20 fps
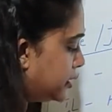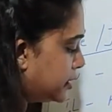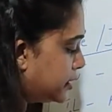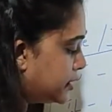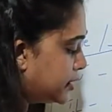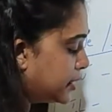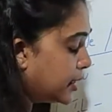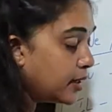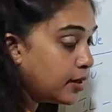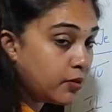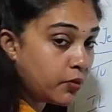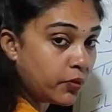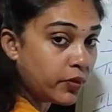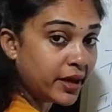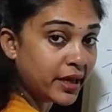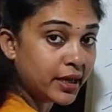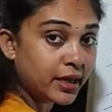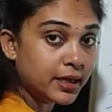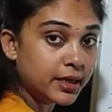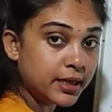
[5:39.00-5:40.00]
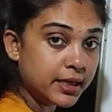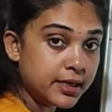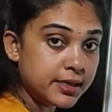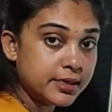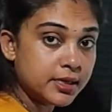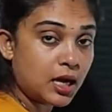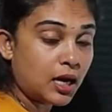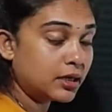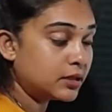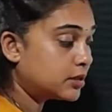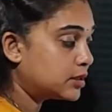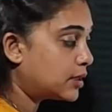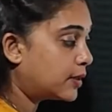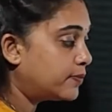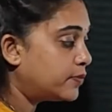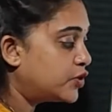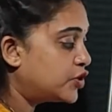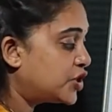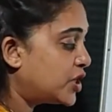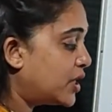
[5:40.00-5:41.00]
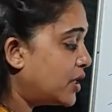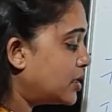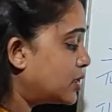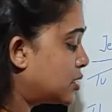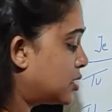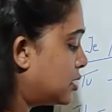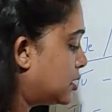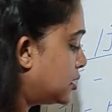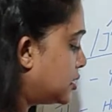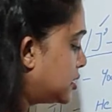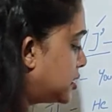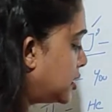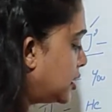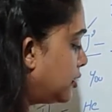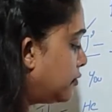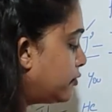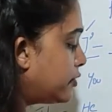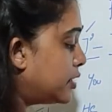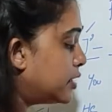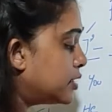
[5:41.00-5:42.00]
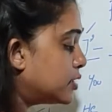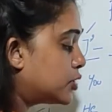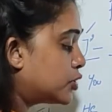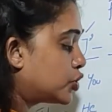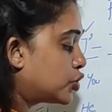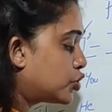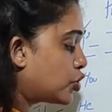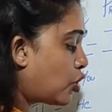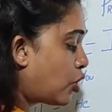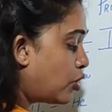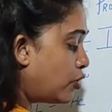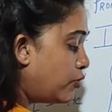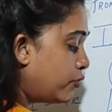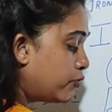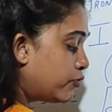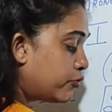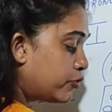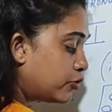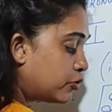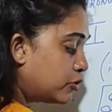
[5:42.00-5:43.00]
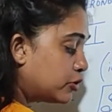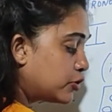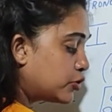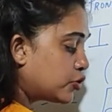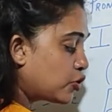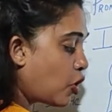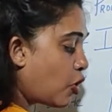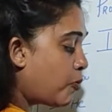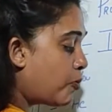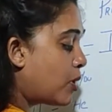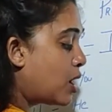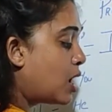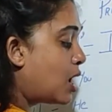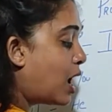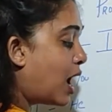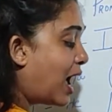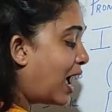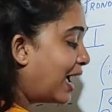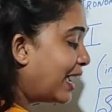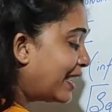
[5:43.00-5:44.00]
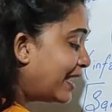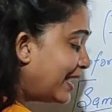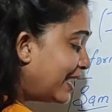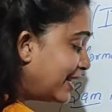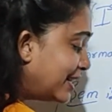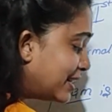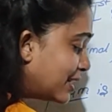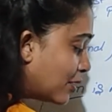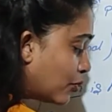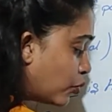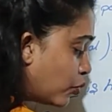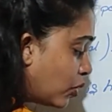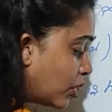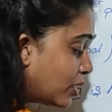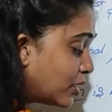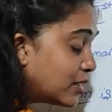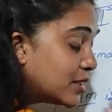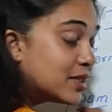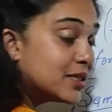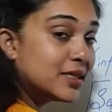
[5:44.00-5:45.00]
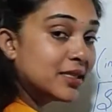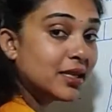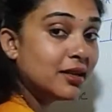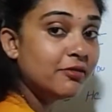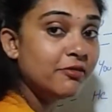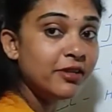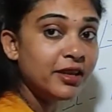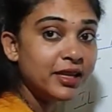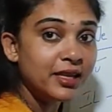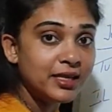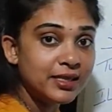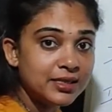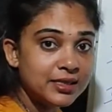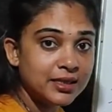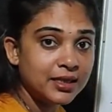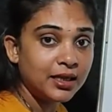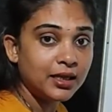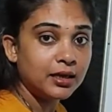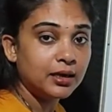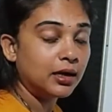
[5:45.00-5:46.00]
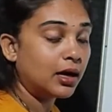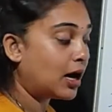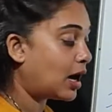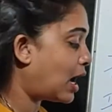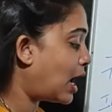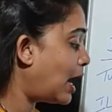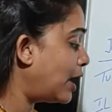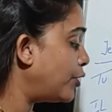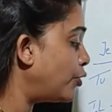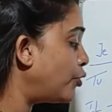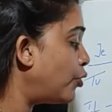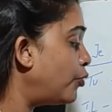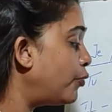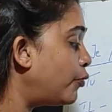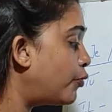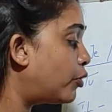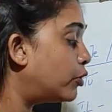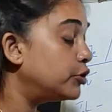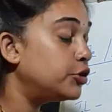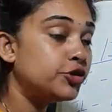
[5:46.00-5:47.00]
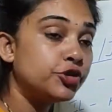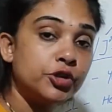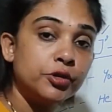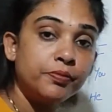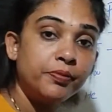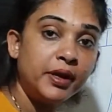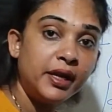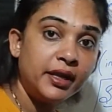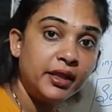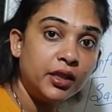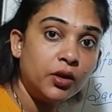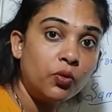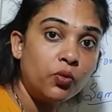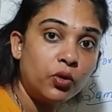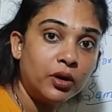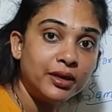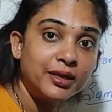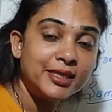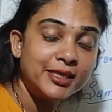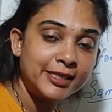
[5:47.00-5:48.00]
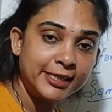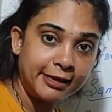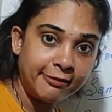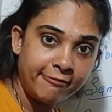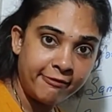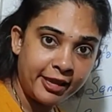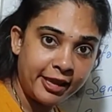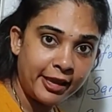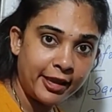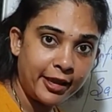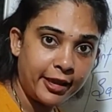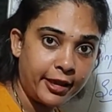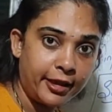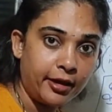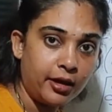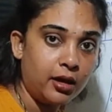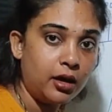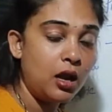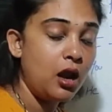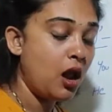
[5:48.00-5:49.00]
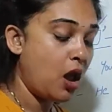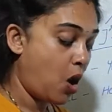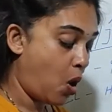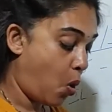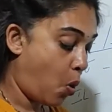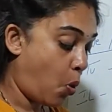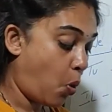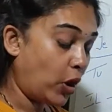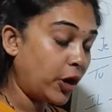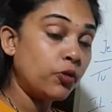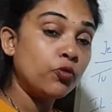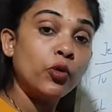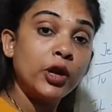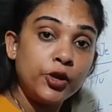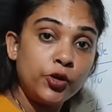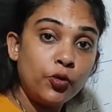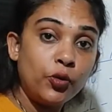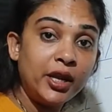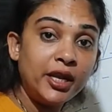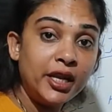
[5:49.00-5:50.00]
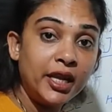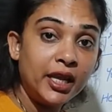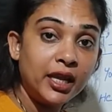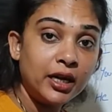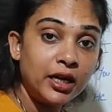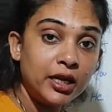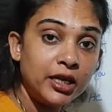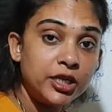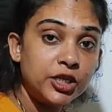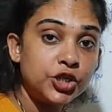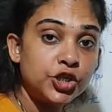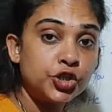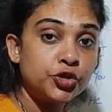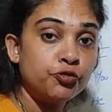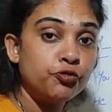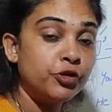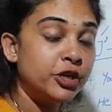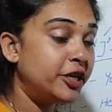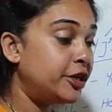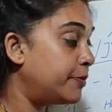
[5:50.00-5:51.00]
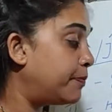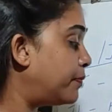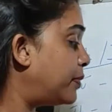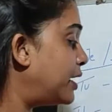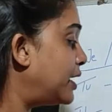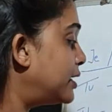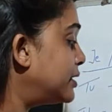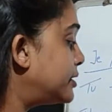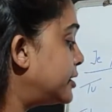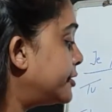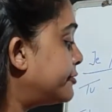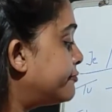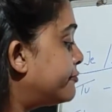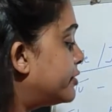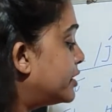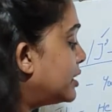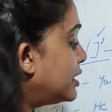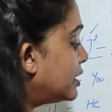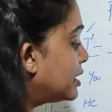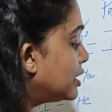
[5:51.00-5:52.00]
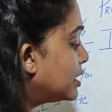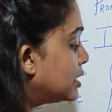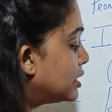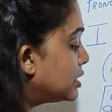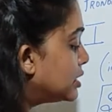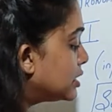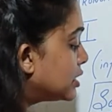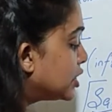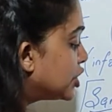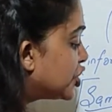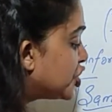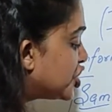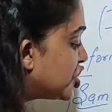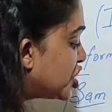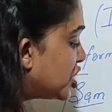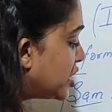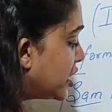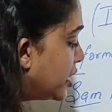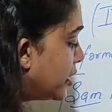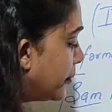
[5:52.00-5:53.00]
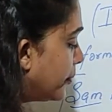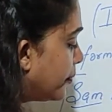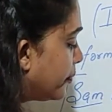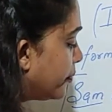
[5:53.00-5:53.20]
Sylvie is our subject. Sylvie is tall, full stop. Again, the word Sylvie is there. I don't want to repeat the word Sylvie here. What we do in English, we replace it with she.